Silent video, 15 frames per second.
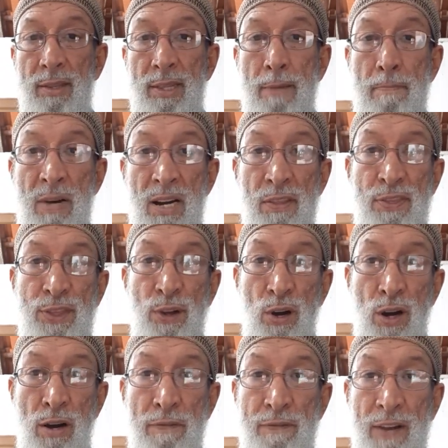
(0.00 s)
month
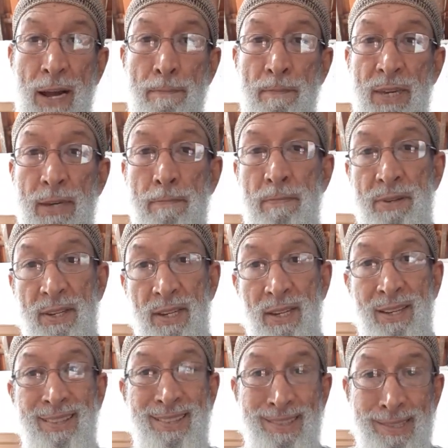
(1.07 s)
of Abib
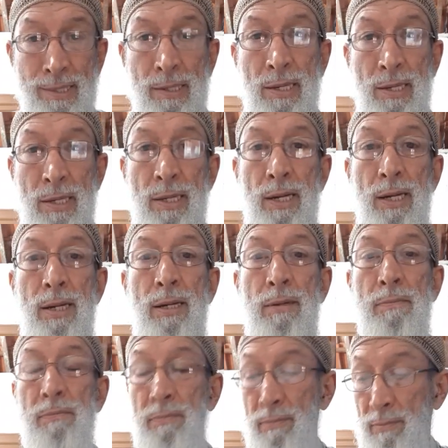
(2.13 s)
in this year
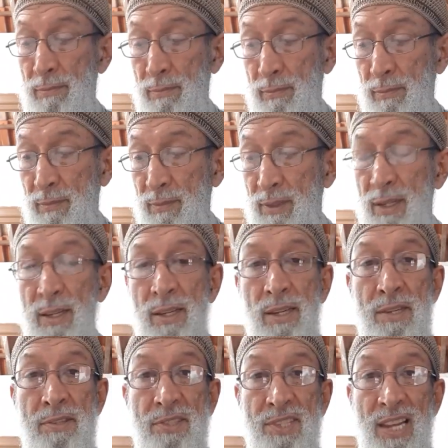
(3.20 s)

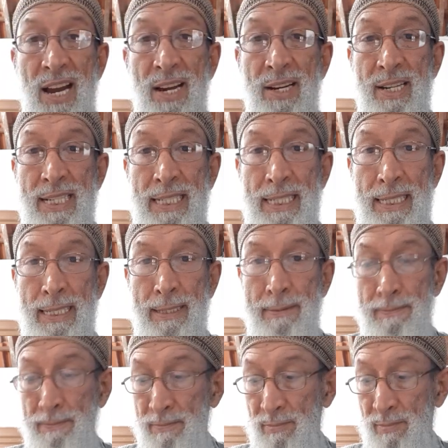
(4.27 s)
started
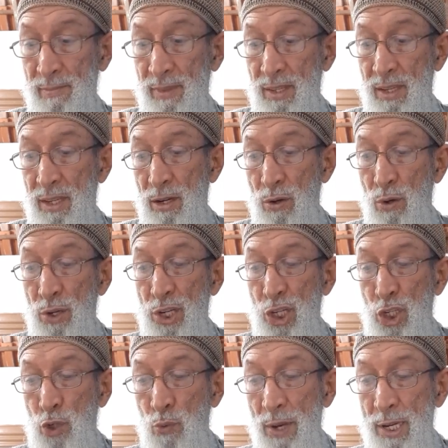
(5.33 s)
on the
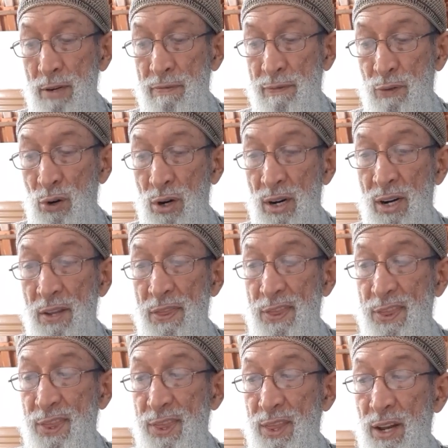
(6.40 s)
24th
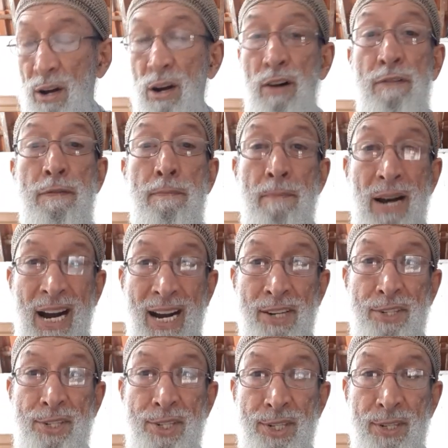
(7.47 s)
of
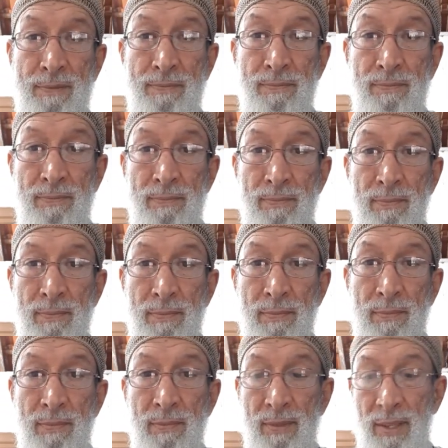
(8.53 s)
March,
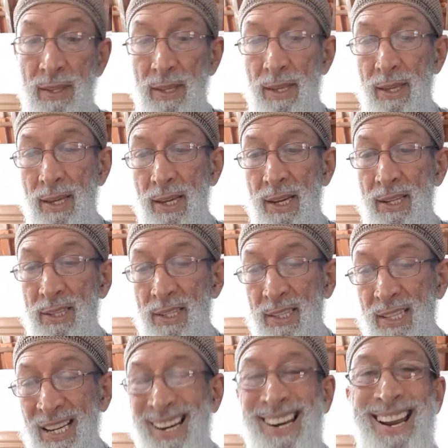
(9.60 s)
and
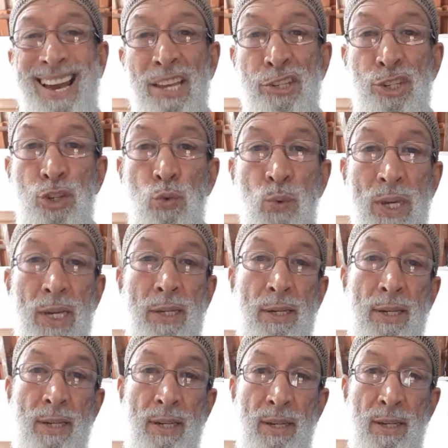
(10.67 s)
the last week